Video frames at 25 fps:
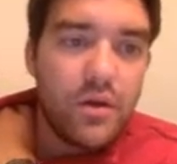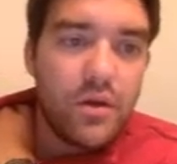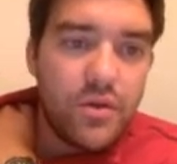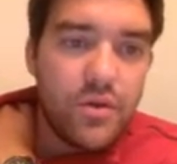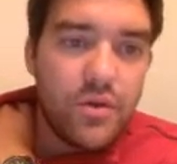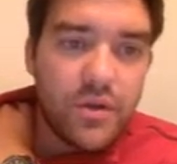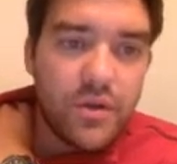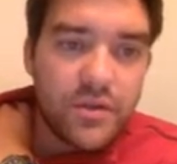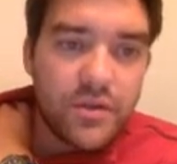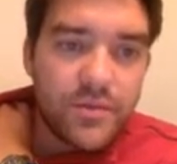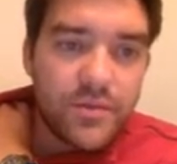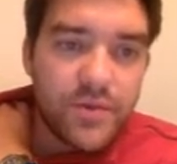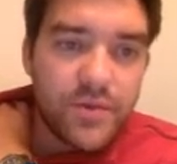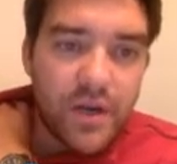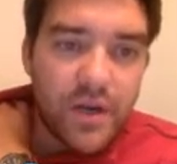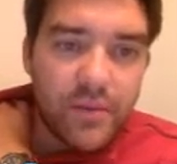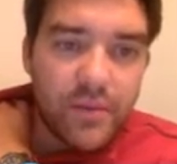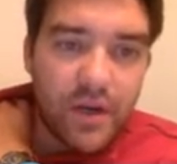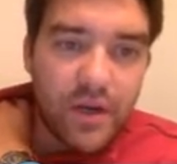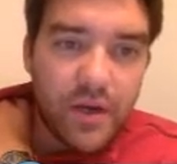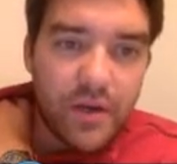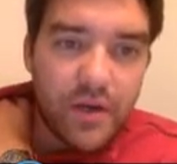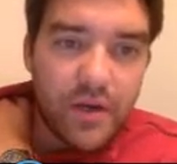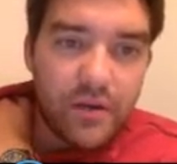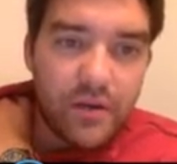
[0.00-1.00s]
You can subtract
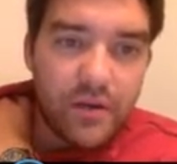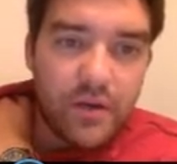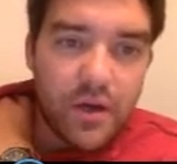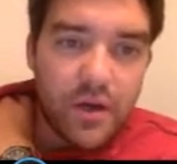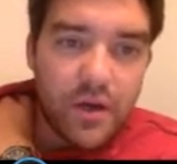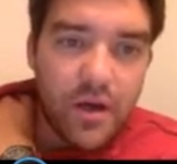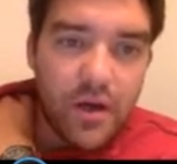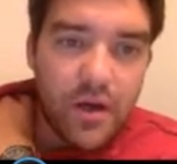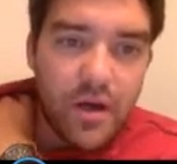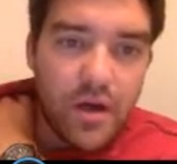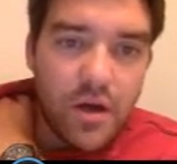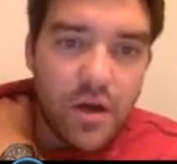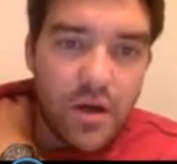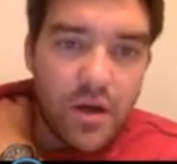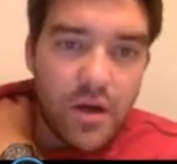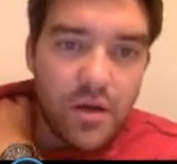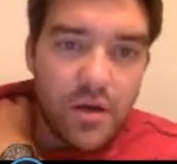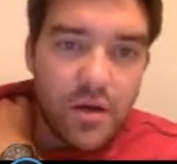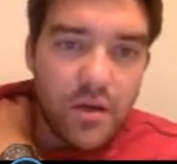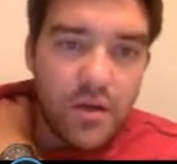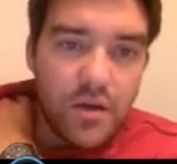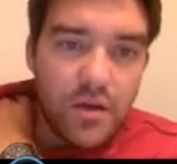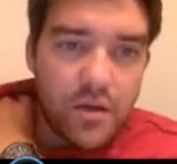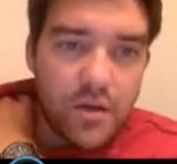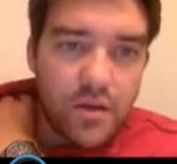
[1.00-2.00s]

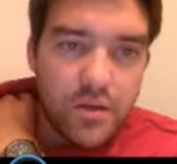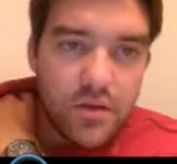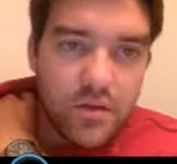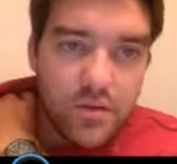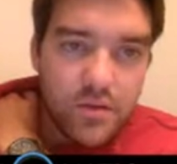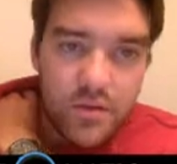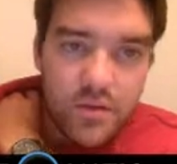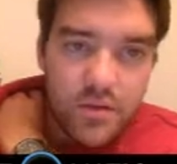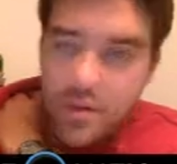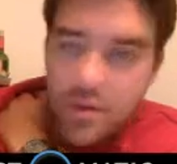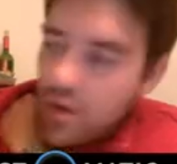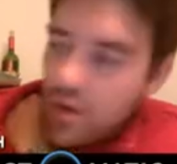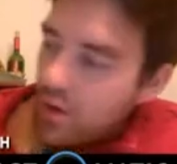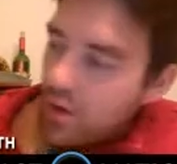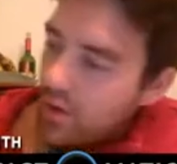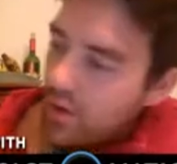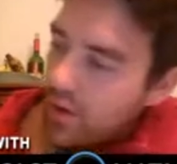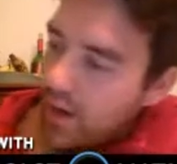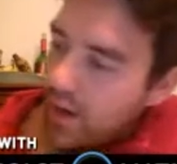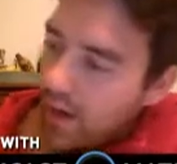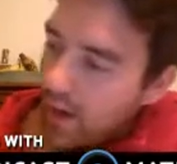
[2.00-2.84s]
so